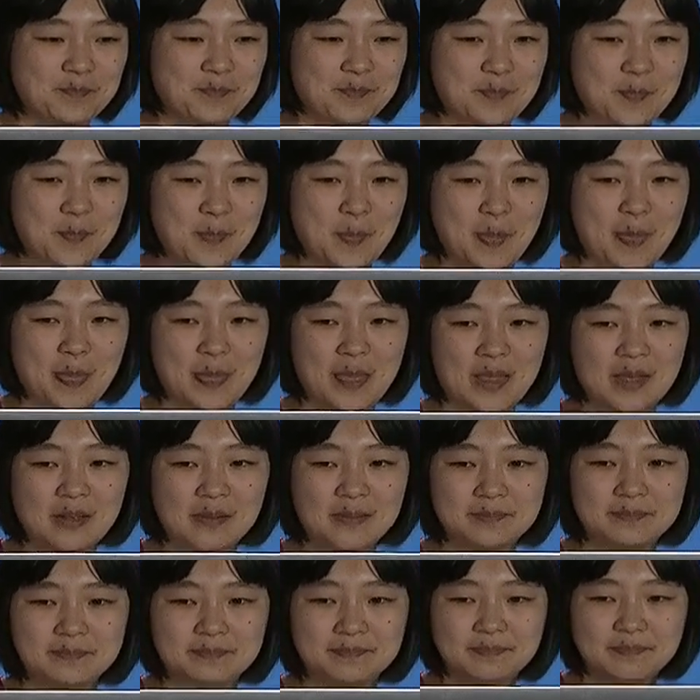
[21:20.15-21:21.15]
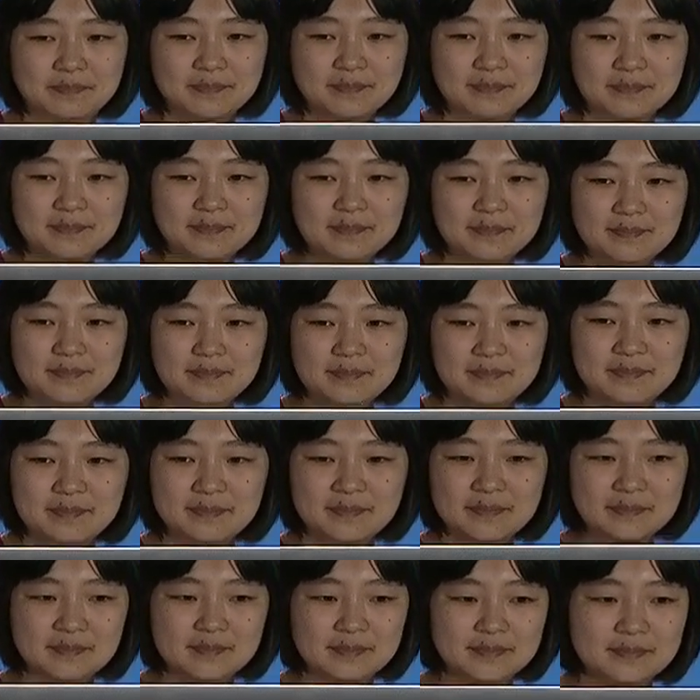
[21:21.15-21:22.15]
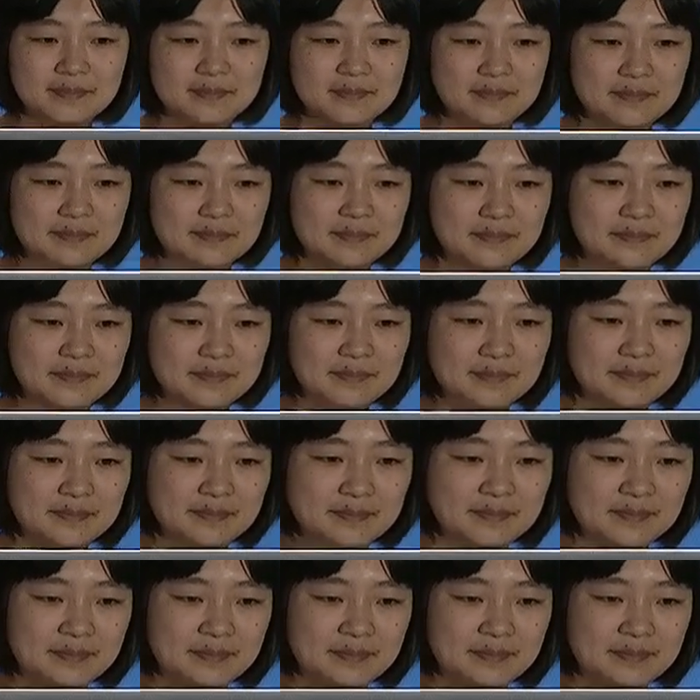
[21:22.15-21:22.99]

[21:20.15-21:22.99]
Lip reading: No one is speaking in this clip.